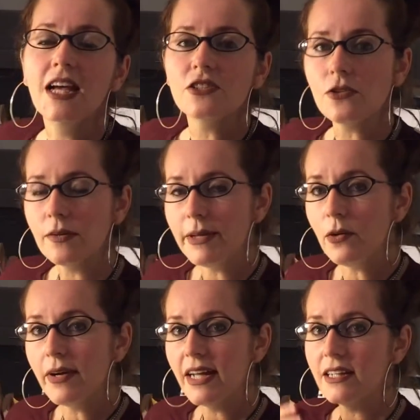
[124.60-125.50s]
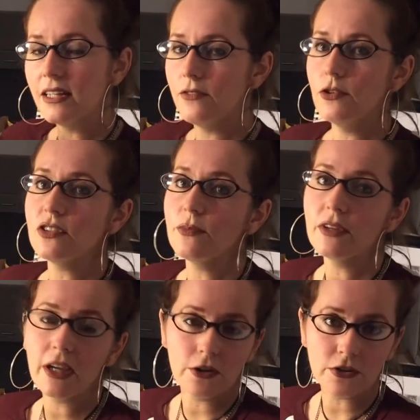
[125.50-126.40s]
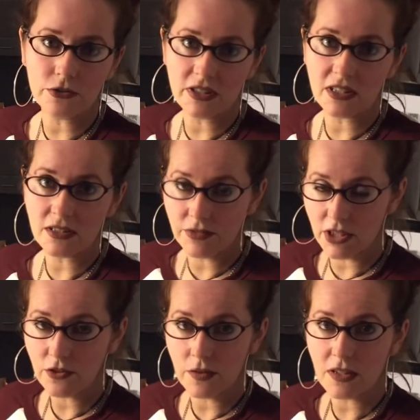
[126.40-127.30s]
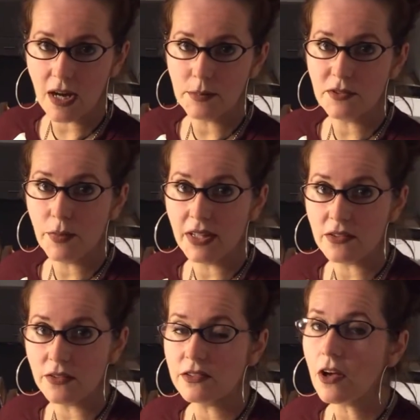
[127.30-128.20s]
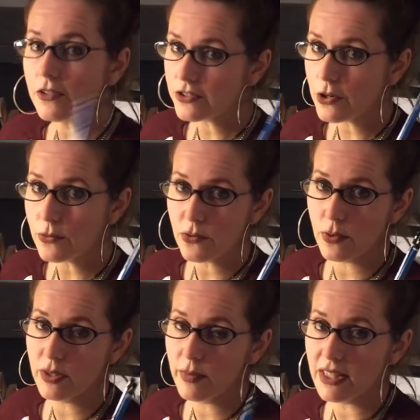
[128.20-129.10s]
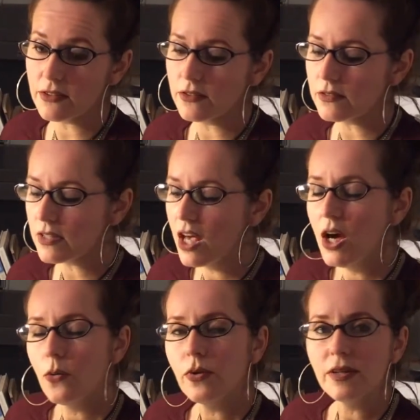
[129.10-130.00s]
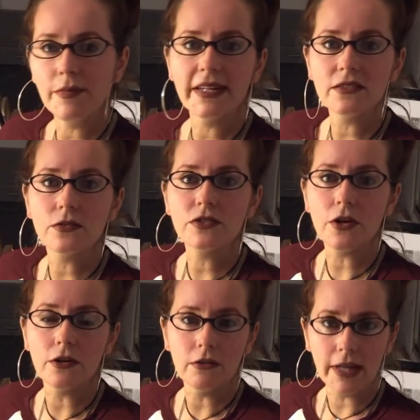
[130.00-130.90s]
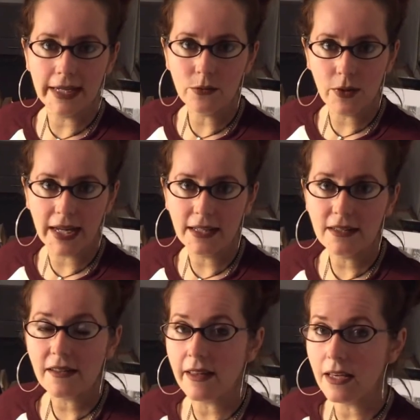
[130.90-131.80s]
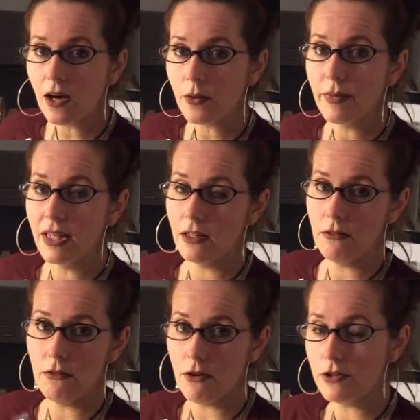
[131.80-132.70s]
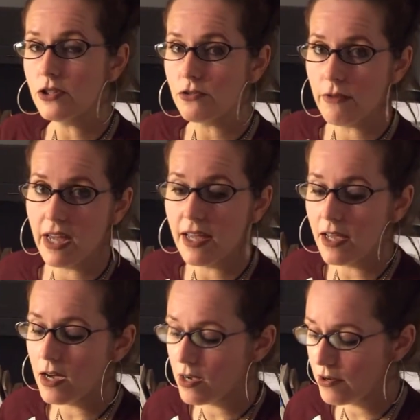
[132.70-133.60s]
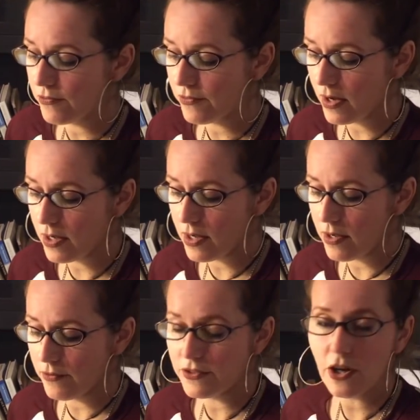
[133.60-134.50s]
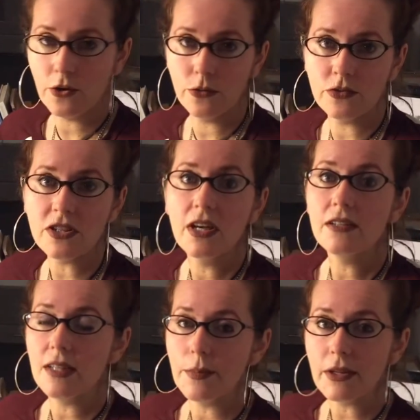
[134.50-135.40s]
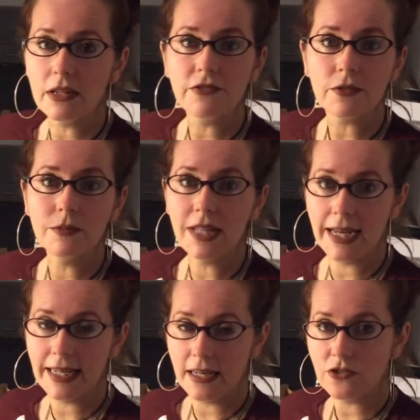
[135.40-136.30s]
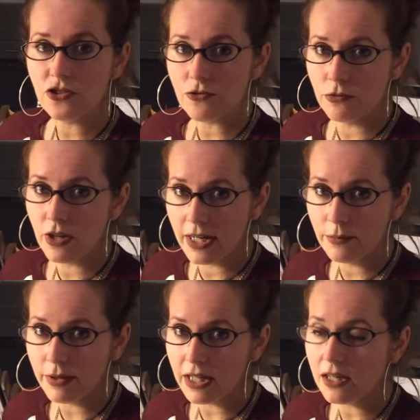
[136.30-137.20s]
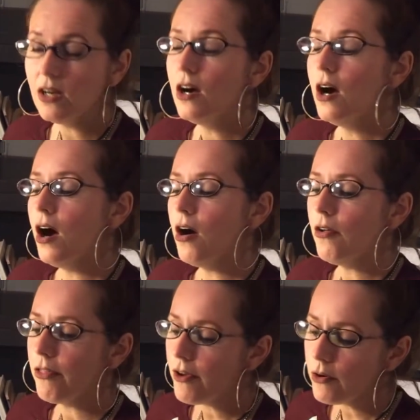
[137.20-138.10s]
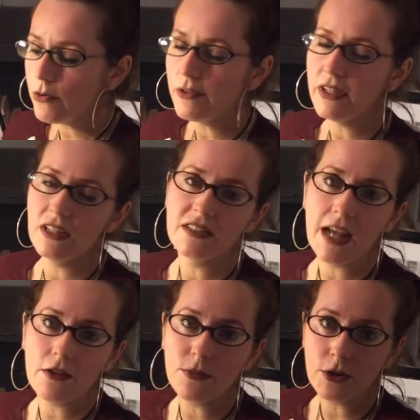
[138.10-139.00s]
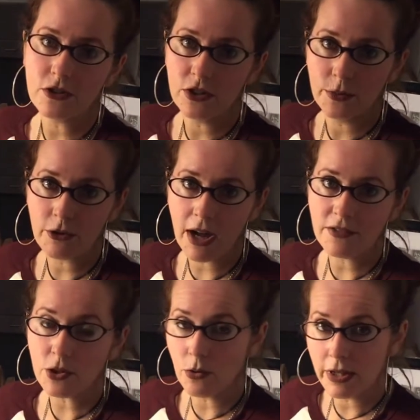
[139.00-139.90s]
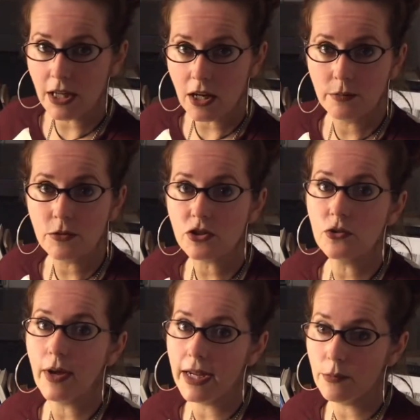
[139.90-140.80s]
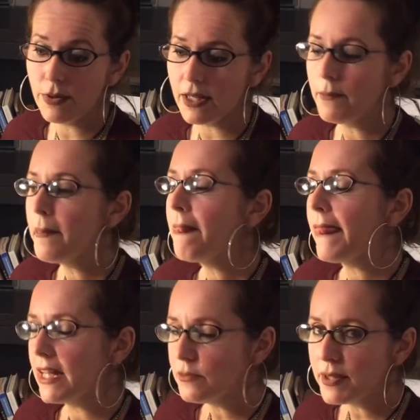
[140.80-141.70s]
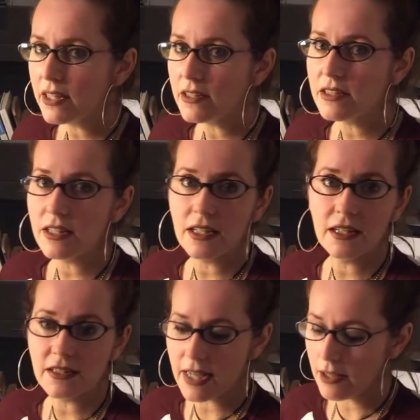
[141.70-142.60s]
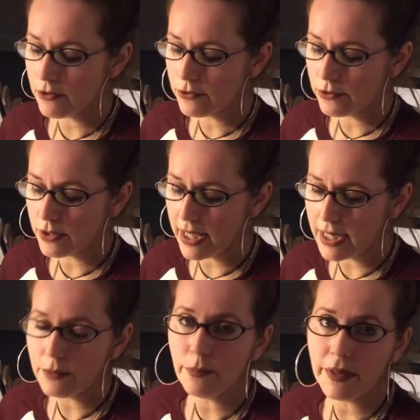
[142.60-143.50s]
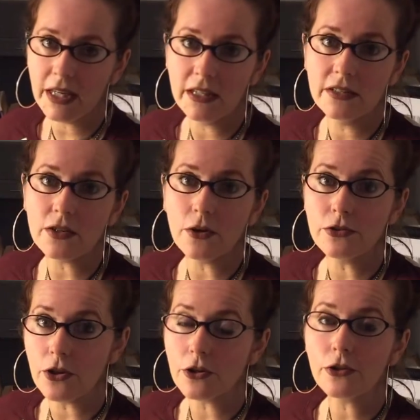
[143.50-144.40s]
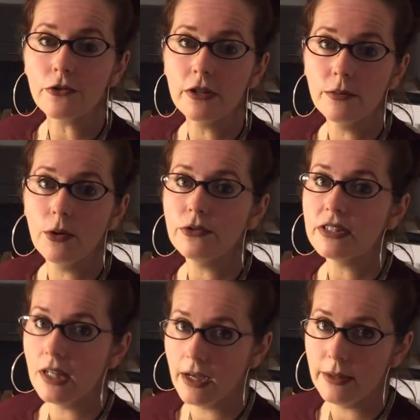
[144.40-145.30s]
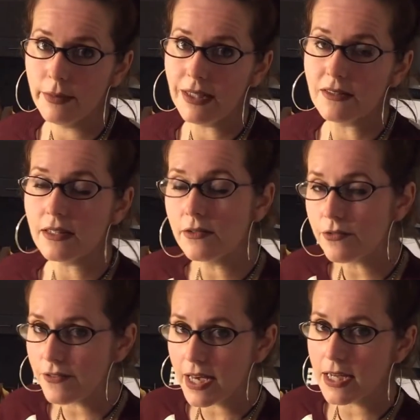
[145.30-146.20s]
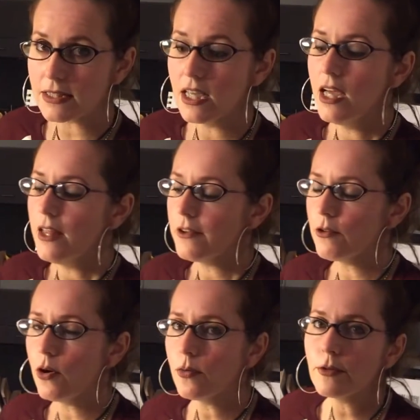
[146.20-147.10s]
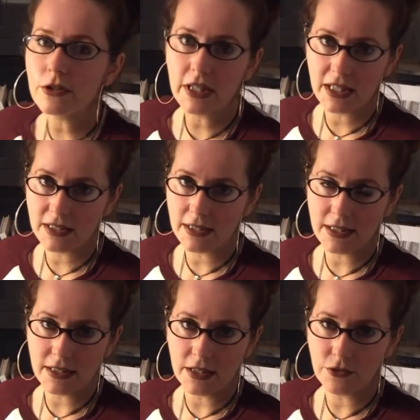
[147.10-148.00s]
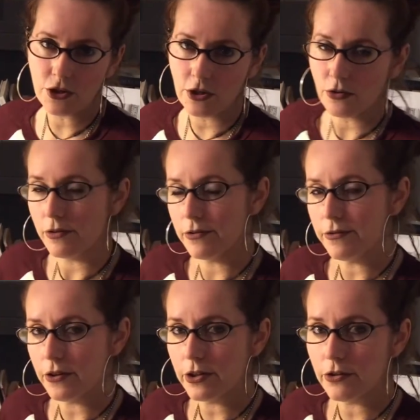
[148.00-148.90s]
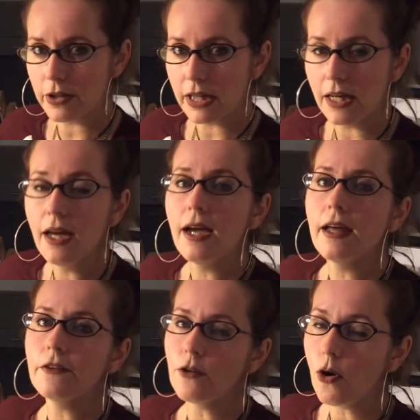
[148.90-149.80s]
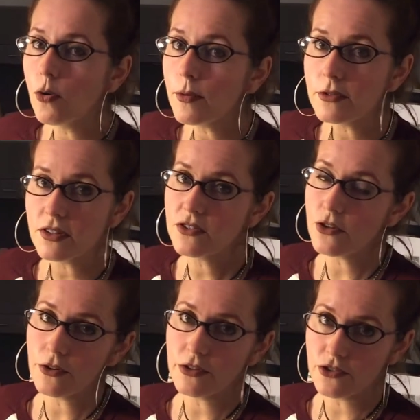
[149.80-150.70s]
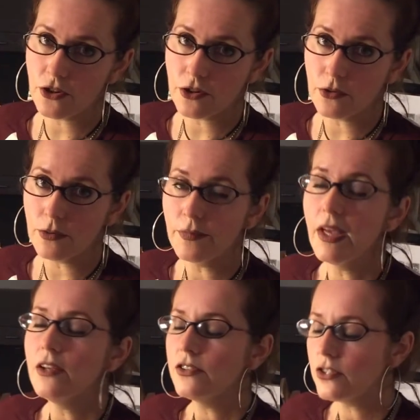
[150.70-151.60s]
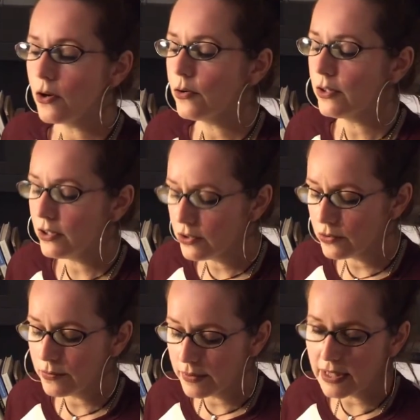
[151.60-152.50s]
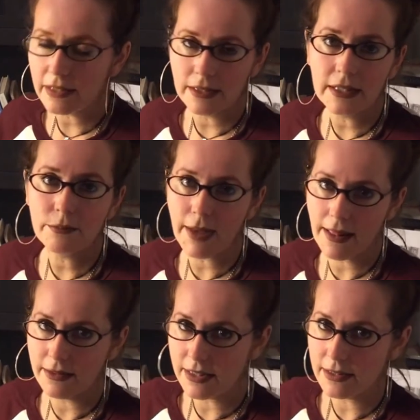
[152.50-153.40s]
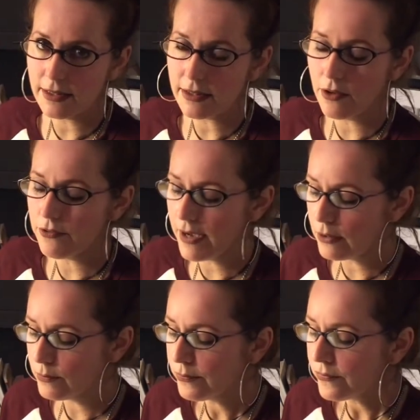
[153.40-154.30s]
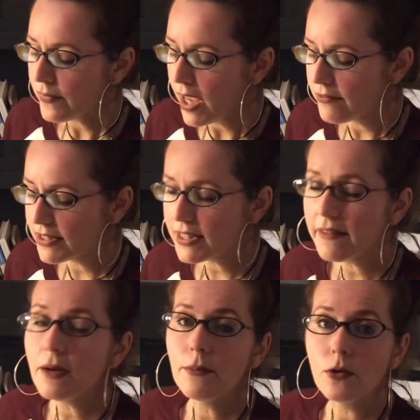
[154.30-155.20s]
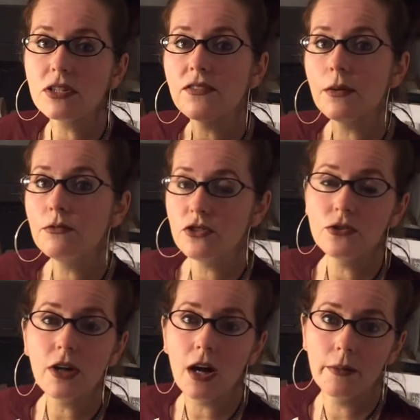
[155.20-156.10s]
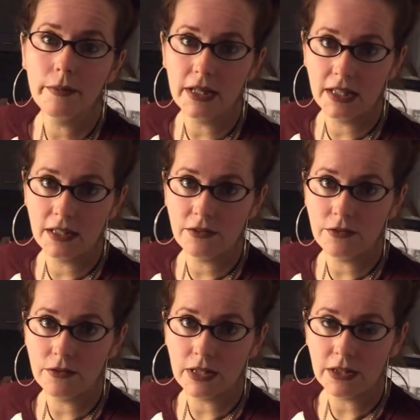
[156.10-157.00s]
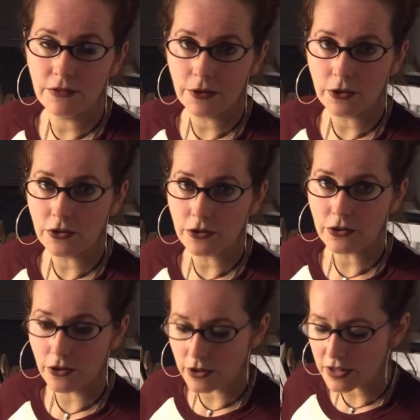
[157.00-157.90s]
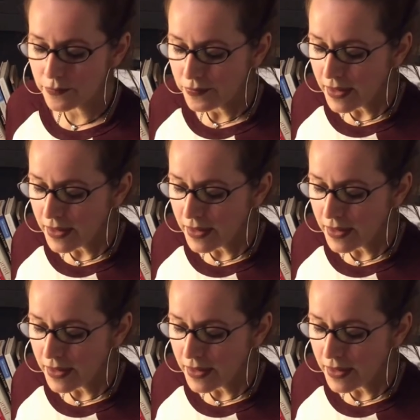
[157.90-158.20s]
So let me go ahead and give you some of the characteristics of each of the types of pencils. I'll start with wooden pencils. Wooden pencils are lightweight. They come in a large array of tones, typically from 9H through 9B, although the Staedtler Mars Lumographs only come to 8B. That's because the Staedtler 8Bs are darker than most 9Bs. In fact, they're almost the consistency of charcoal. They're very gritty, and they're almost as dark as charcoal. So it balances itself out. Having said that, most of them do come in very dark darks.